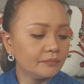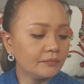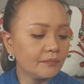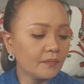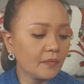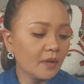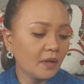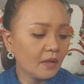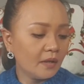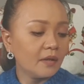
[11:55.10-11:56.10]

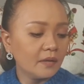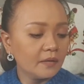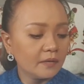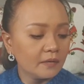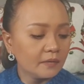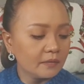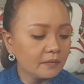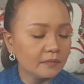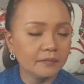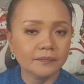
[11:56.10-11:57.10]

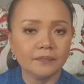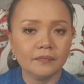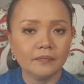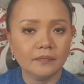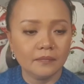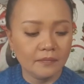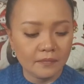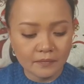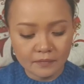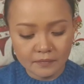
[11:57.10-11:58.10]

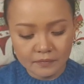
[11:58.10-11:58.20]
This person isn't speaking.